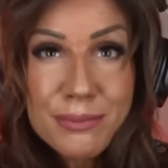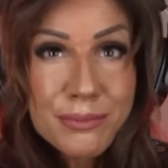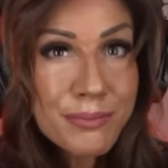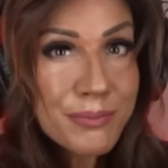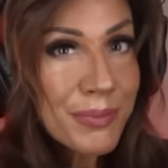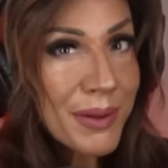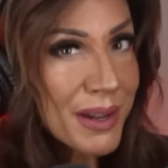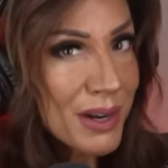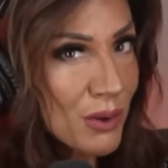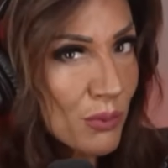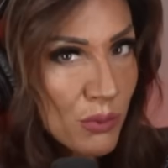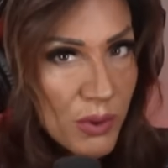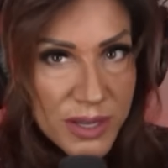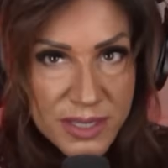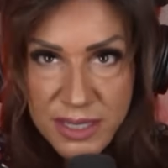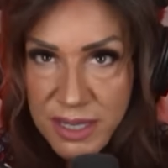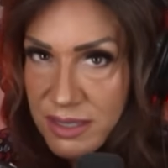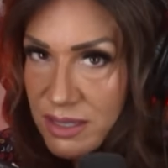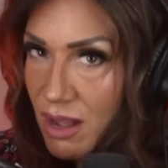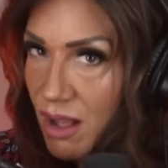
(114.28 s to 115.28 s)
But it
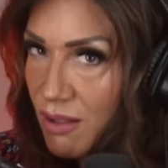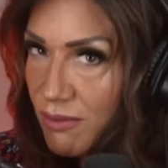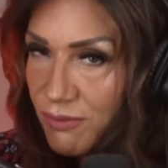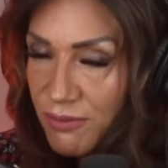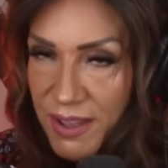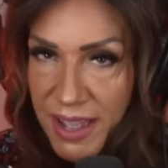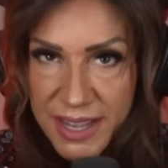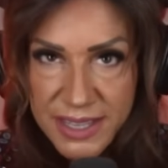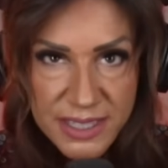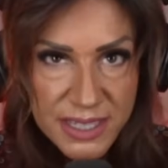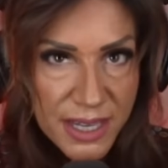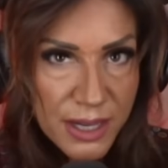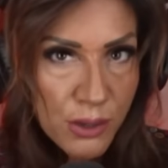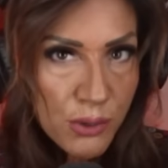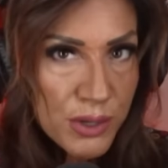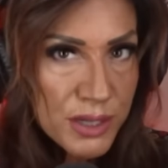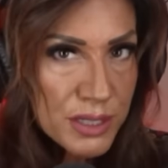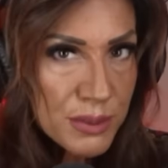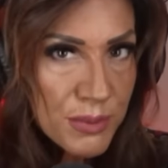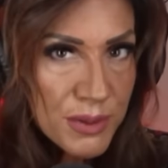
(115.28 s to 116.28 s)
wasn't all fancy
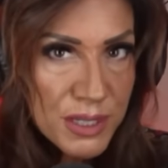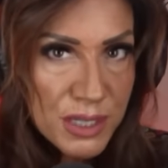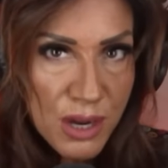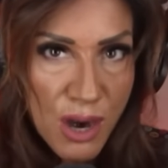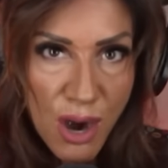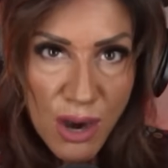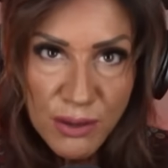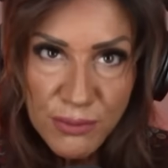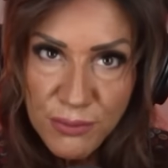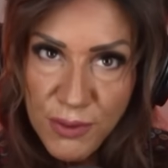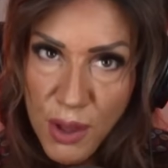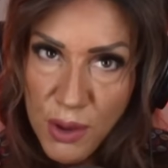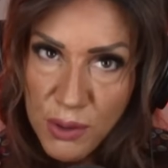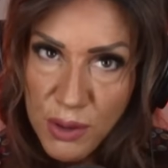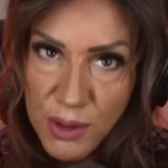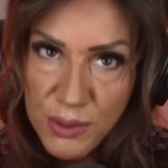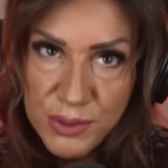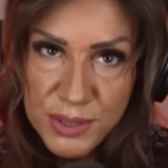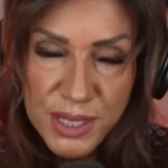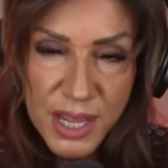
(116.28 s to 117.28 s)
Christmas card
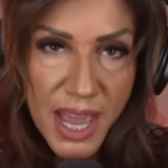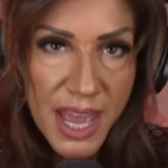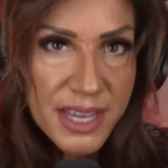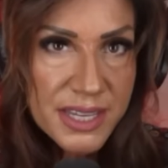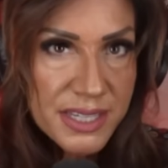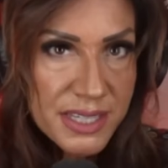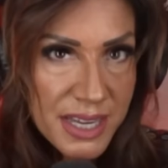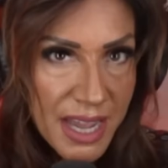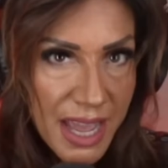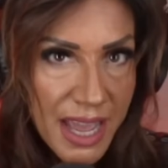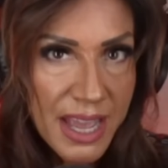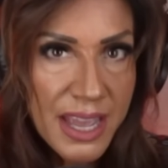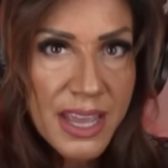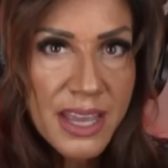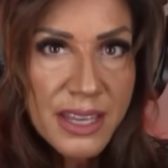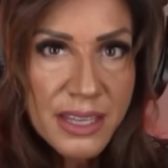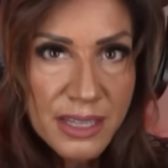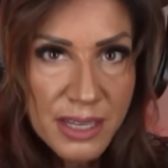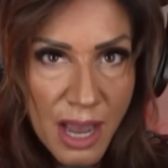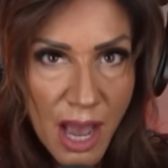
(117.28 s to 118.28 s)
photos and day
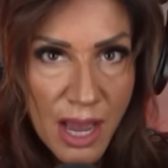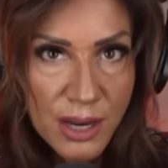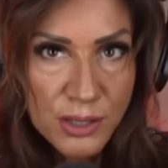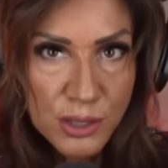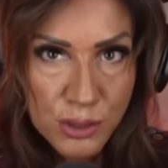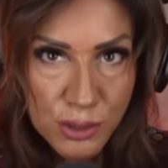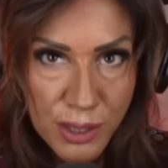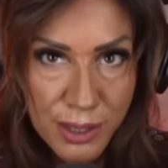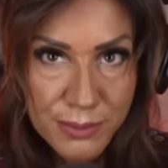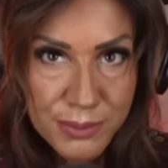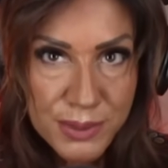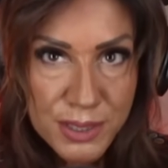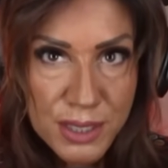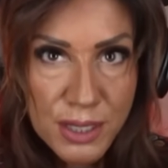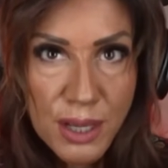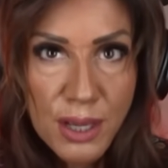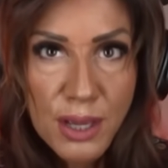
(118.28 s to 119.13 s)
yacht trips.